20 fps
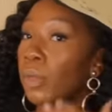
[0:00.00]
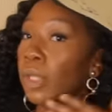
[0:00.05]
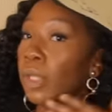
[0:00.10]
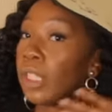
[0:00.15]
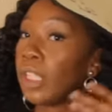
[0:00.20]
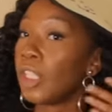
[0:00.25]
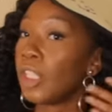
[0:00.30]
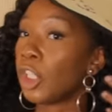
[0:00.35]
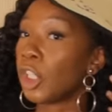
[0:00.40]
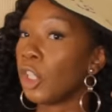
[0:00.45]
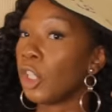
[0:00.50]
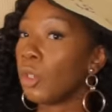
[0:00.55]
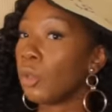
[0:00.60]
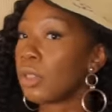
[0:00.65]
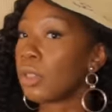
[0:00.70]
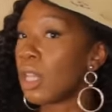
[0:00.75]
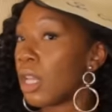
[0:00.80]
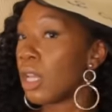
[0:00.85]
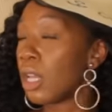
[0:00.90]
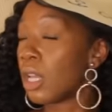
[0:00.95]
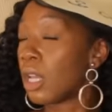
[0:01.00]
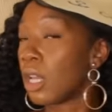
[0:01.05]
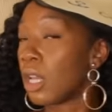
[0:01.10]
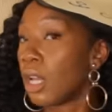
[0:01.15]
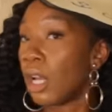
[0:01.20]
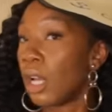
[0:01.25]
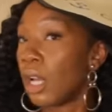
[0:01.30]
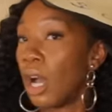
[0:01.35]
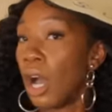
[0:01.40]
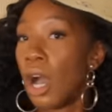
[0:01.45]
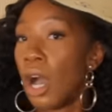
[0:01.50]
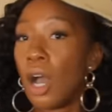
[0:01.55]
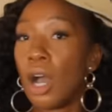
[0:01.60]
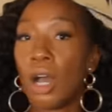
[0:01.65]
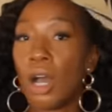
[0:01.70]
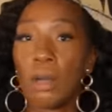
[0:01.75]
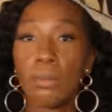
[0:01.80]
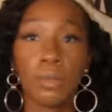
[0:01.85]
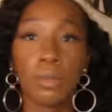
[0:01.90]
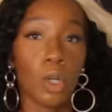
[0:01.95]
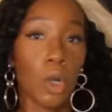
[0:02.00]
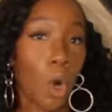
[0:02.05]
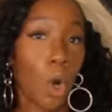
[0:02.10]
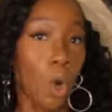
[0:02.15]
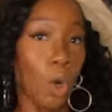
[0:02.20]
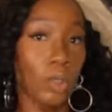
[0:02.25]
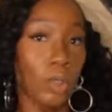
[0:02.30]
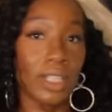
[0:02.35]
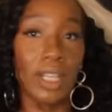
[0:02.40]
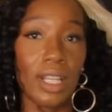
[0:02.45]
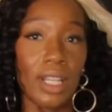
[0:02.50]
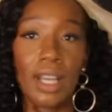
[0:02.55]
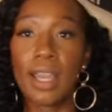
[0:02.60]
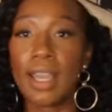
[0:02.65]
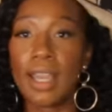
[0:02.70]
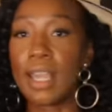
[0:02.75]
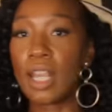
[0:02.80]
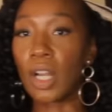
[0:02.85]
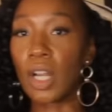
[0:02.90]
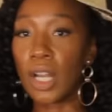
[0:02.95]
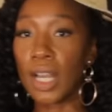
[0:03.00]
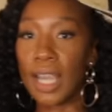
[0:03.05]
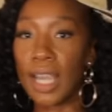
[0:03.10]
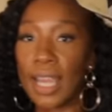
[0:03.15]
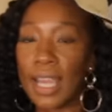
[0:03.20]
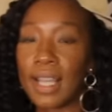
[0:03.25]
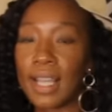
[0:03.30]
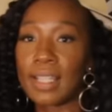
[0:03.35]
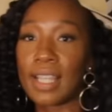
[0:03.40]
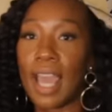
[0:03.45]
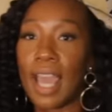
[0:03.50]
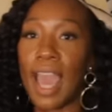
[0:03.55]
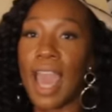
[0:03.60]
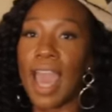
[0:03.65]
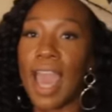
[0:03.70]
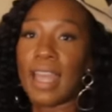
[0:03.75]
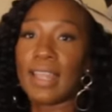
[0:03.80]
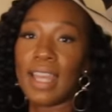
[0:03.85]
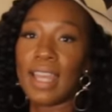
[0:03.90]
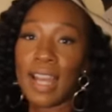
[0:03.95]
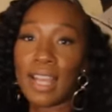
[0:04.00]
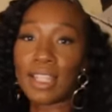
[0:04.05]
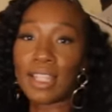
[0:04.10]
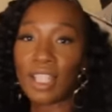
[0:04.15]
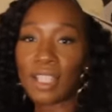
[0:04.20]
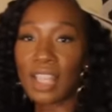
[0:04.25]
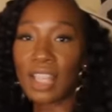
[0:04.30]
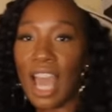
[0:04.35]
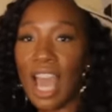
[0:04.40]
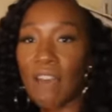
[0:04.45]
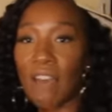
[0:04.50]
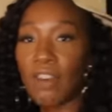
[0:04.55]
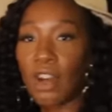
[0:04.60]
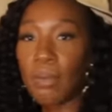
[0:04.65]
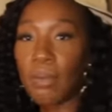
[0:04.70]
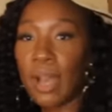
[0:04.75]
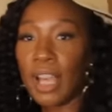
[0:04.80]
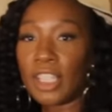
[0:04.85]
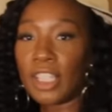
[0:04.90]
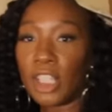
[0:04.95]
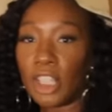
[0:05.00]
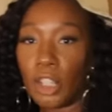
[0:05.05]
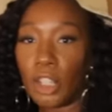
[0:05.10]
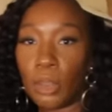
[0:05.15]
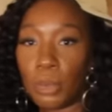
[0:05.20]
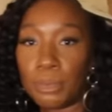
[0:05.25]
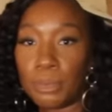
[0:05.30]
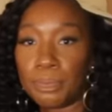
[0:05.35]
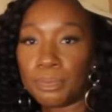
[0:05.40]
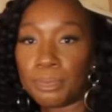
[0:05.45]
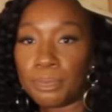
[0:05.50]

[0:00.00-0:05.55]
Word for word: really cute gold earrings, and then I just have on my cute